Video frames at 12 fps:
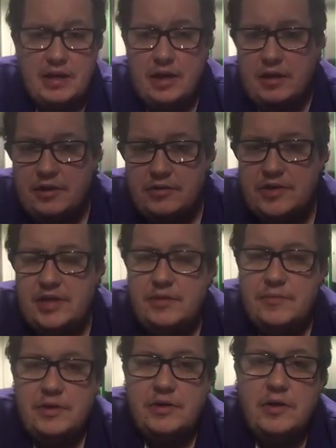and I'll see
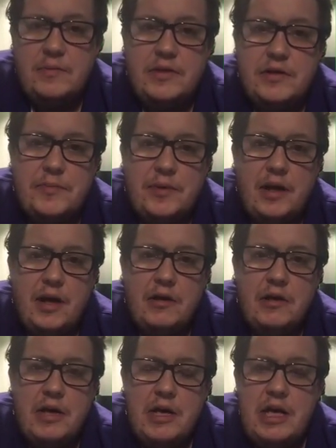them in the comments below.
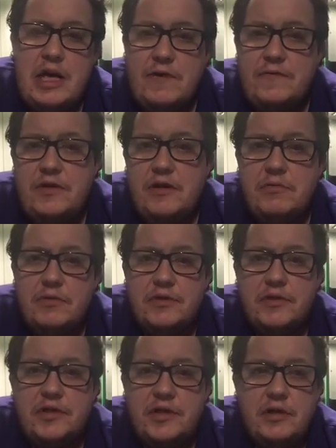If you do
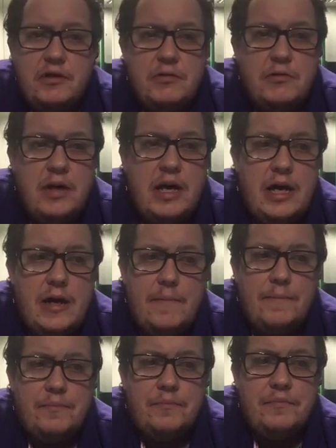want to
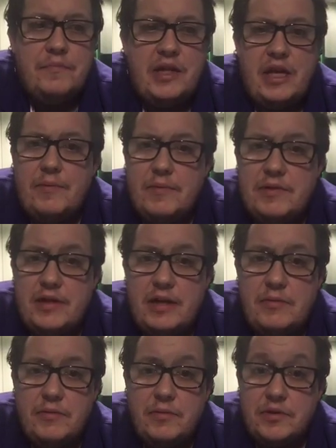keep up to date
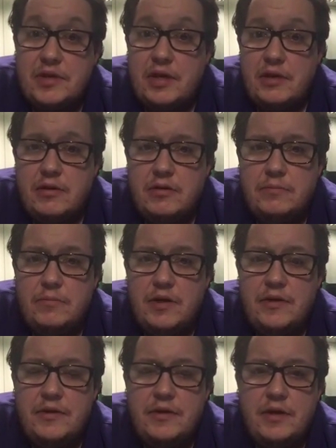with what's going on
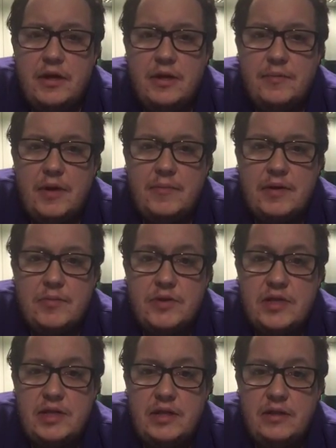with Birmingham
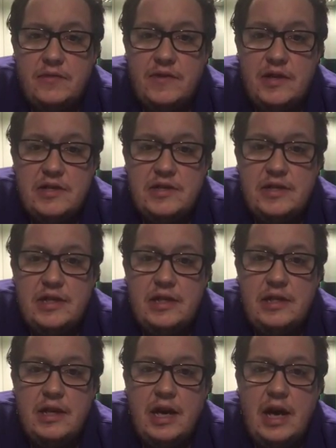City University
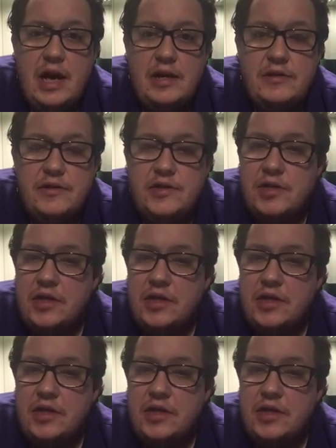and